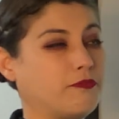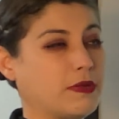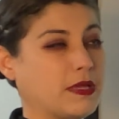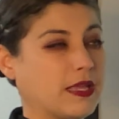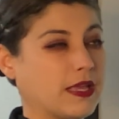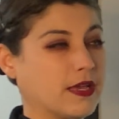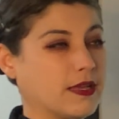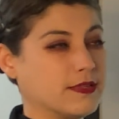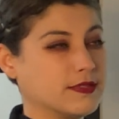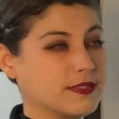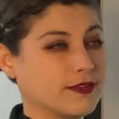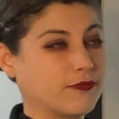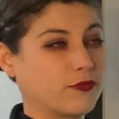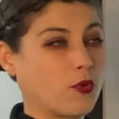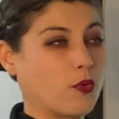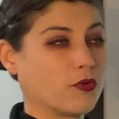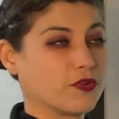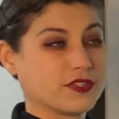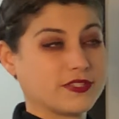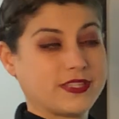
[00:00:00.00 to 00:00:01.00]
because,
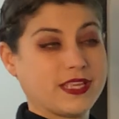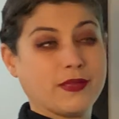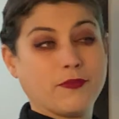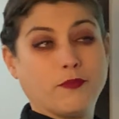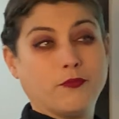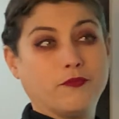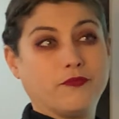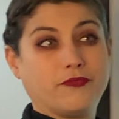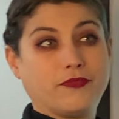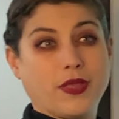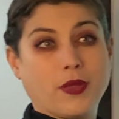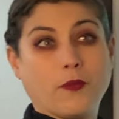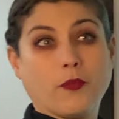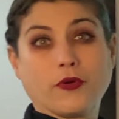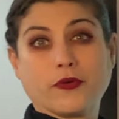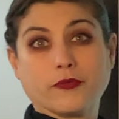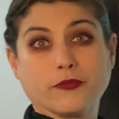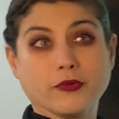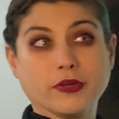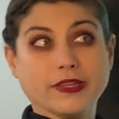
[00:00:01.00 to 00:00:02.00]
of course, they, they
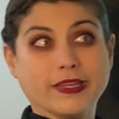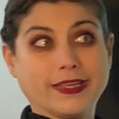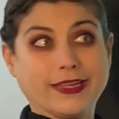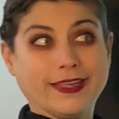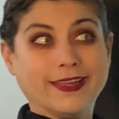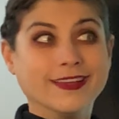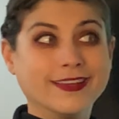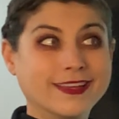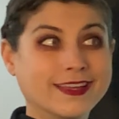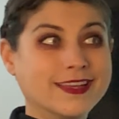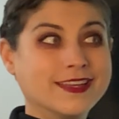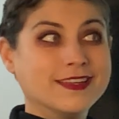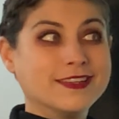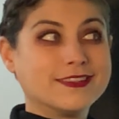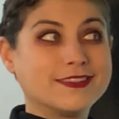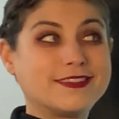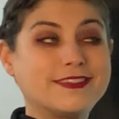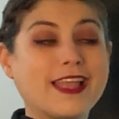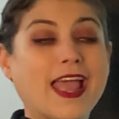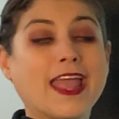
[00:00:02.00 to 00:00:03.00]
weren't really
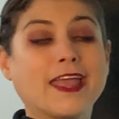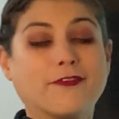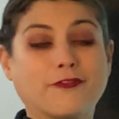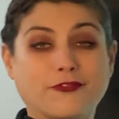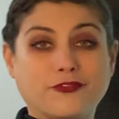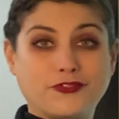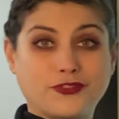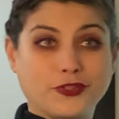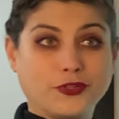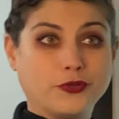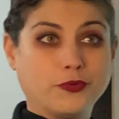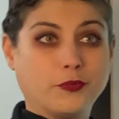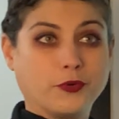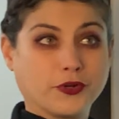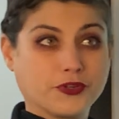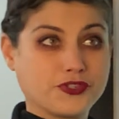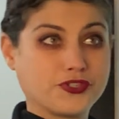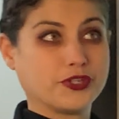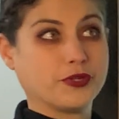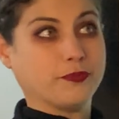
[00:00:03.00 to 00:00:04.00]
safe to
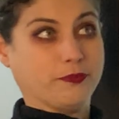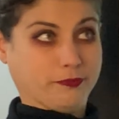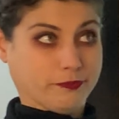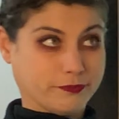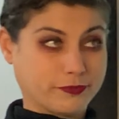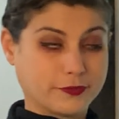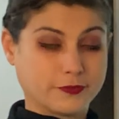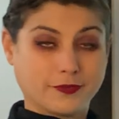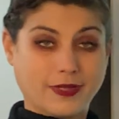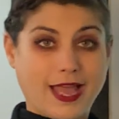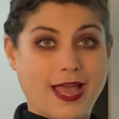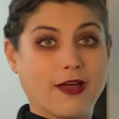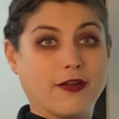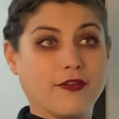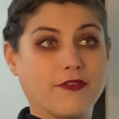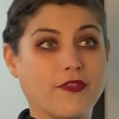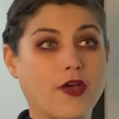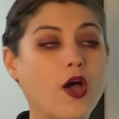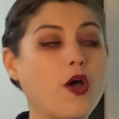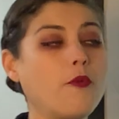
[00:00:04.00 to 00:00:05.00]
worship
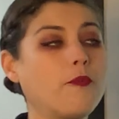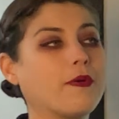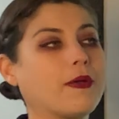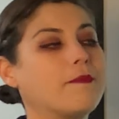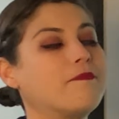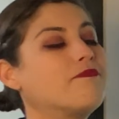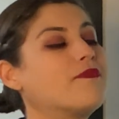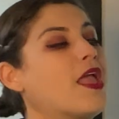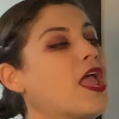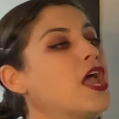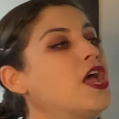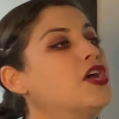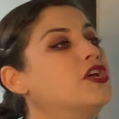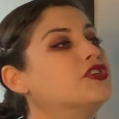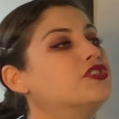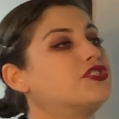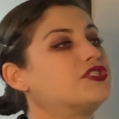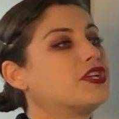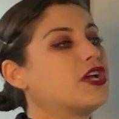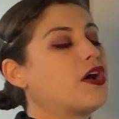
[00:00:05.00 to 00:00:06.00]
out in the open.
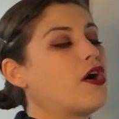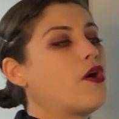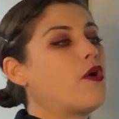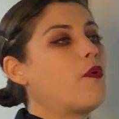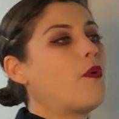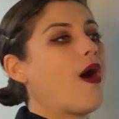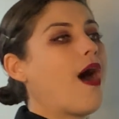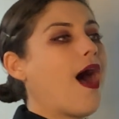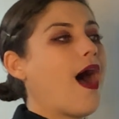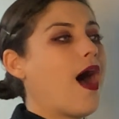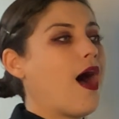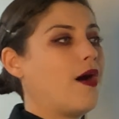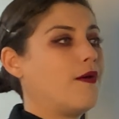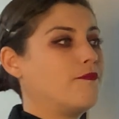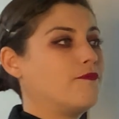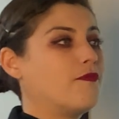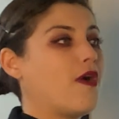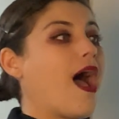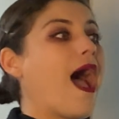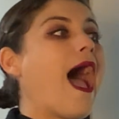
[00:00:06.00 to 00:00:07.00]
So
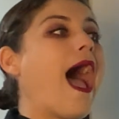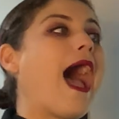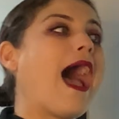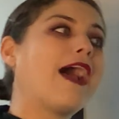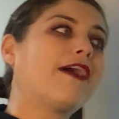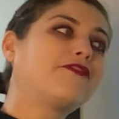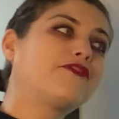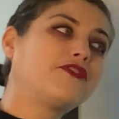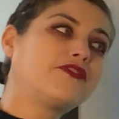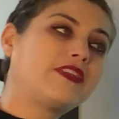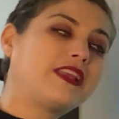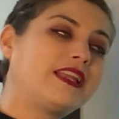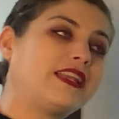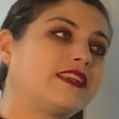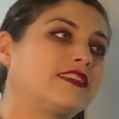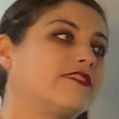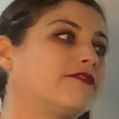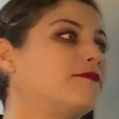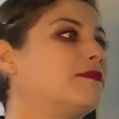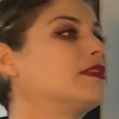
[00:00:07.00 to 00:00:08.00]
um, after the
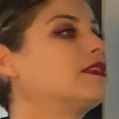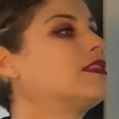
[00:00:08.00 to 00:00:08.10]
Edict of